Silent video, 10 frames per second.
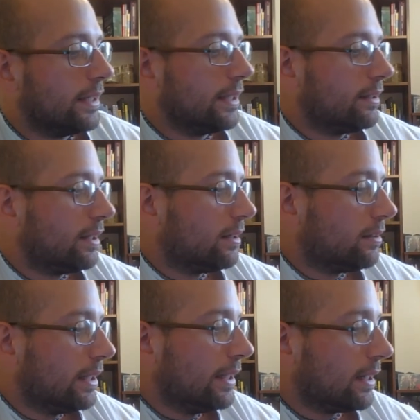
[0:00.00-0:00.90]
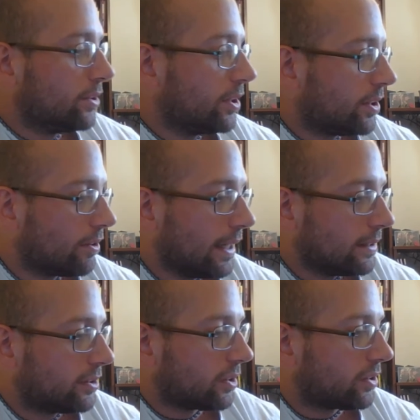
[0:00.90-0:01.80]
and he has a
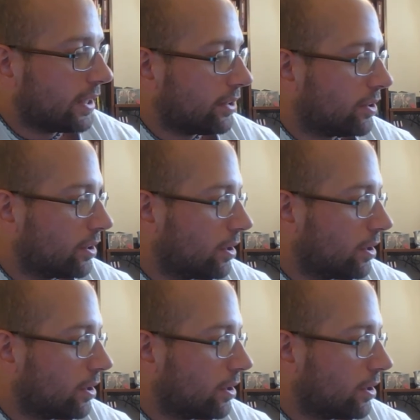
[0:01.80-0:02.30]
direct successor